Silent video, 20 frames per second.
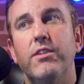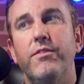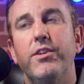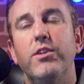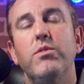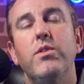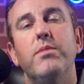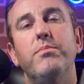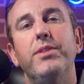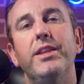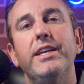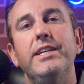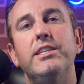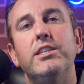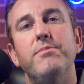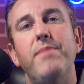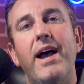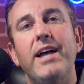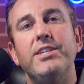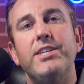interview,
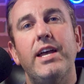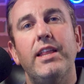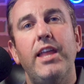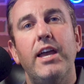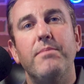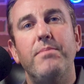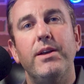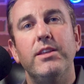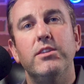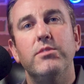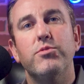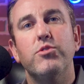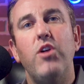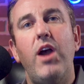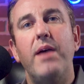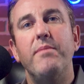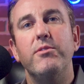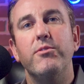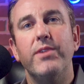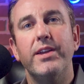please smash that like button,
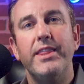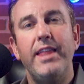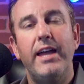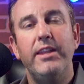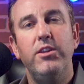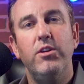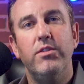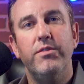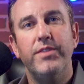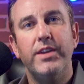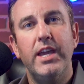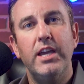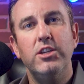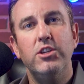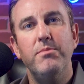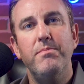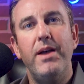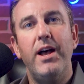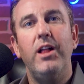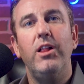subscribe, and ring that
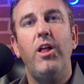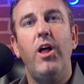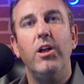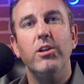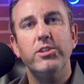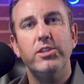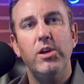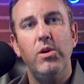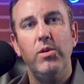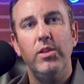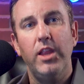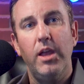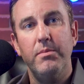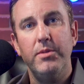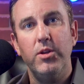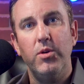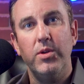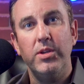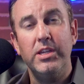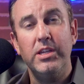notification bell. Also, let
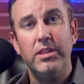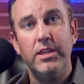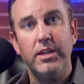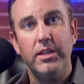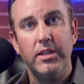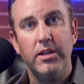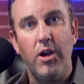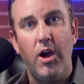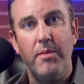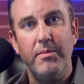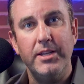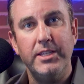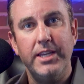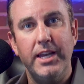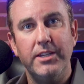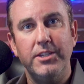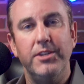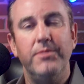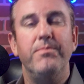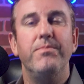me know what you think in the comment
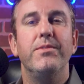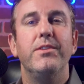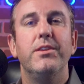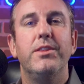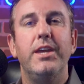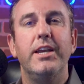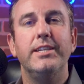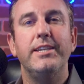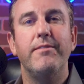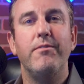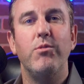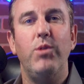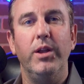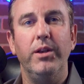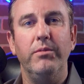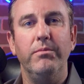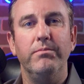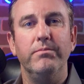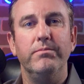section. Thanks, everyone.